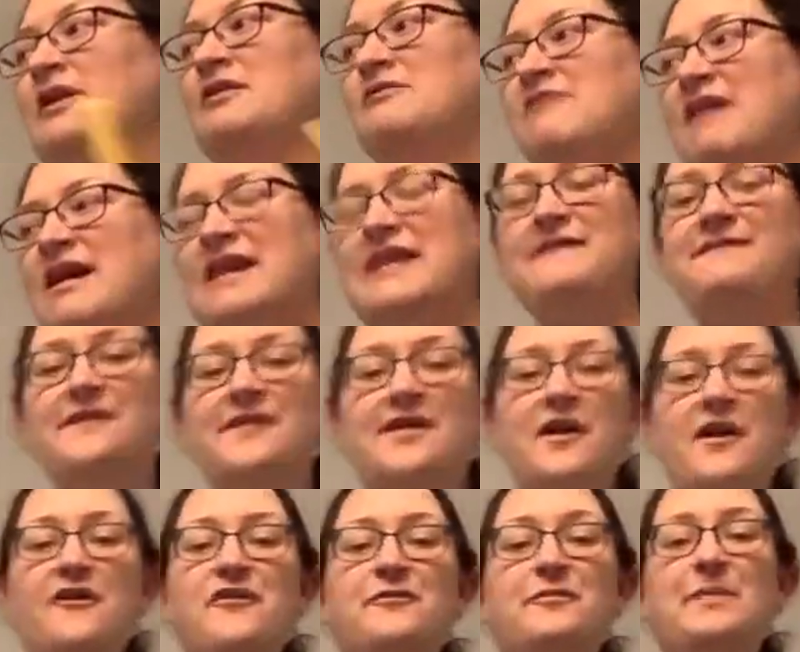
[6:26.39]
Ready for
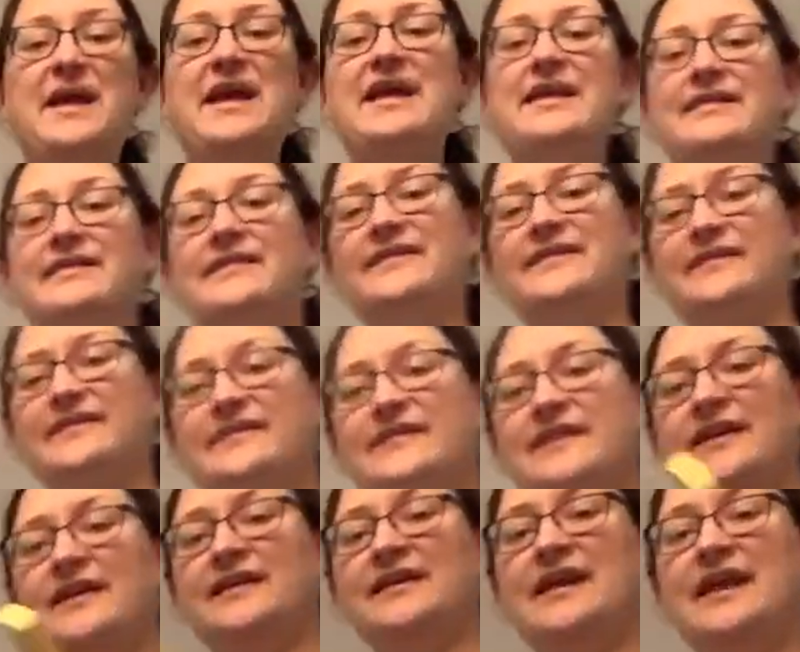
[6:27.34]
your beats?
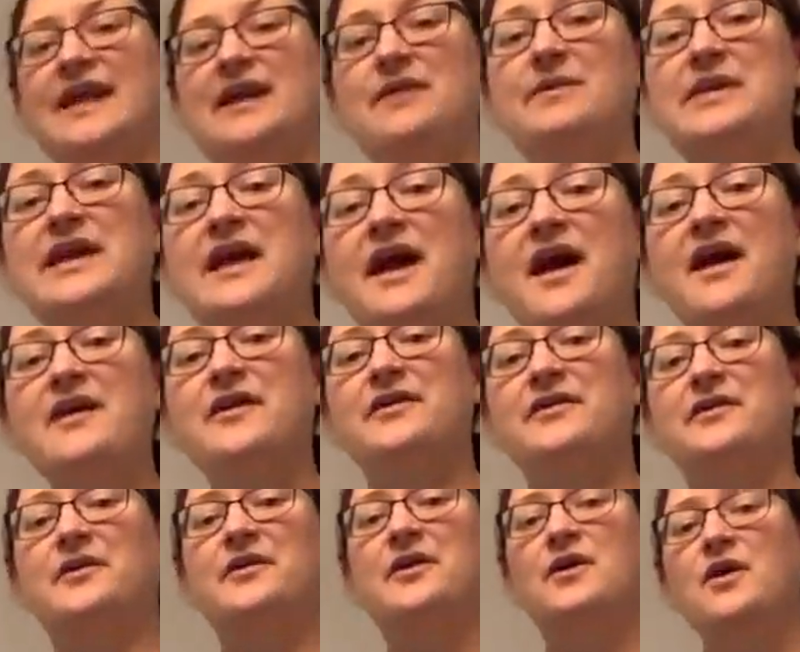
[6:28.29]
Here we go.
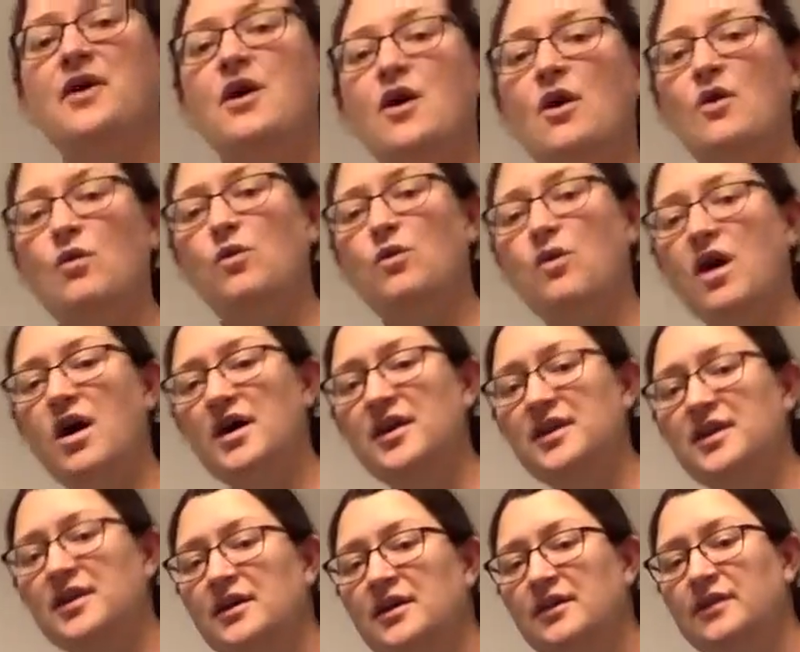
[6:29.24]
1,
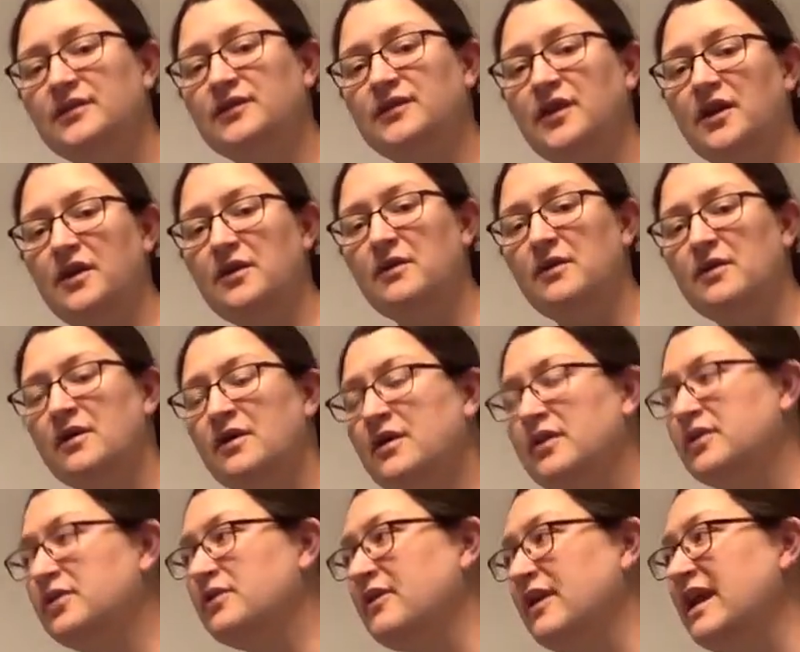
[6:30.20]
2,
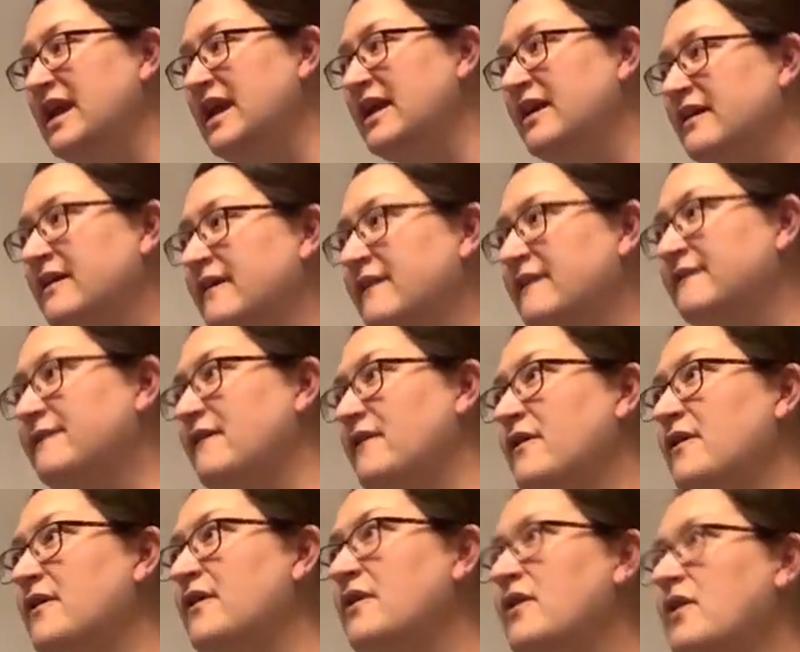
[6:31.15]
3,
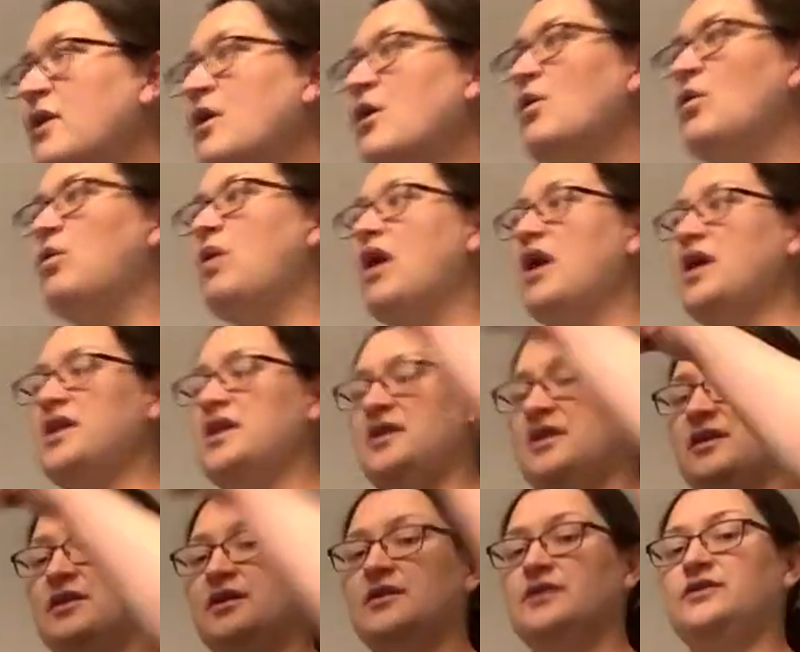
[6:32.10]
4. 1,
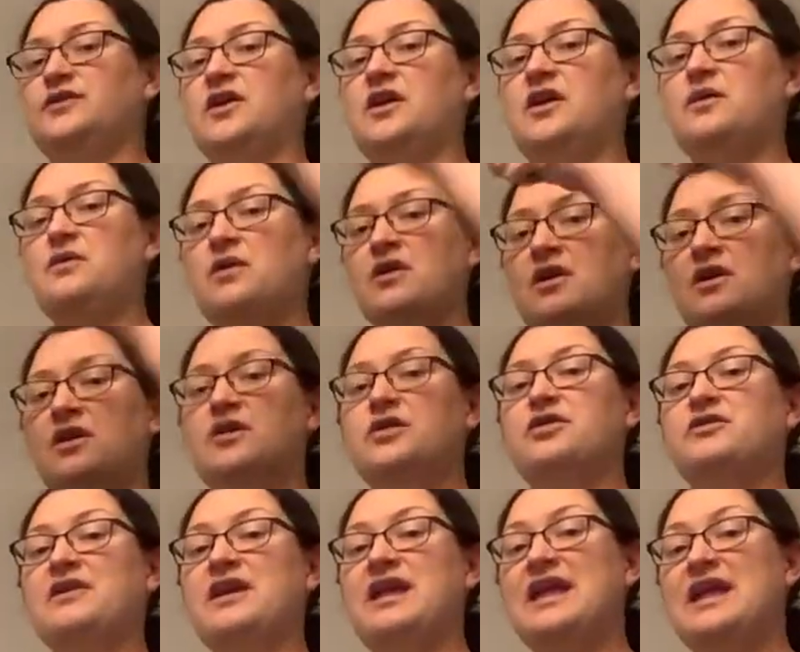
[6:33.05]
2,
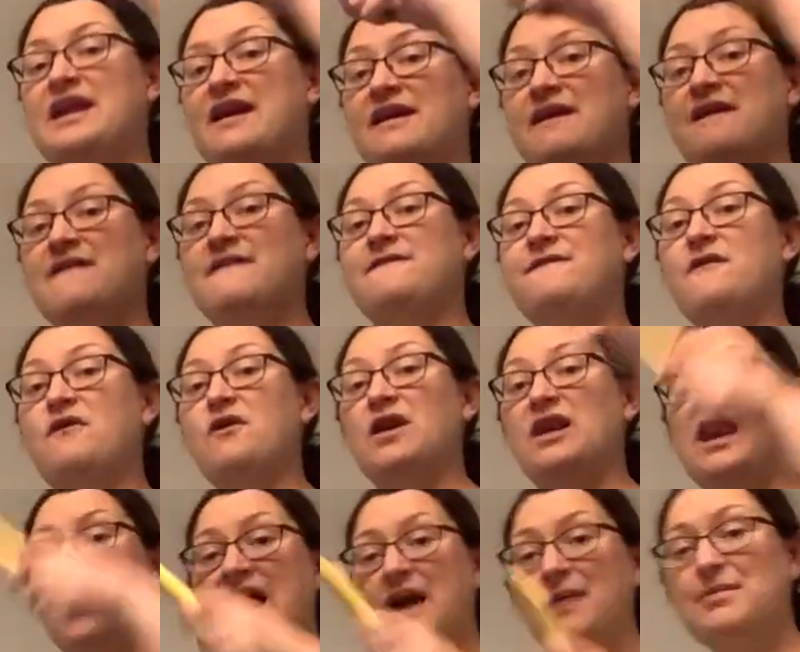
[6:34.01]
3, 4.
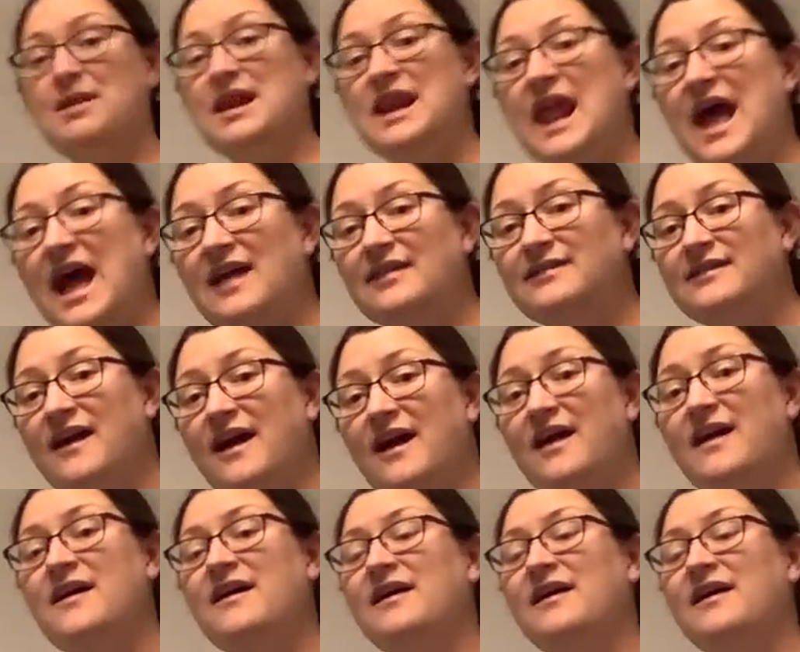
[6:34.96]
Climb the ladder.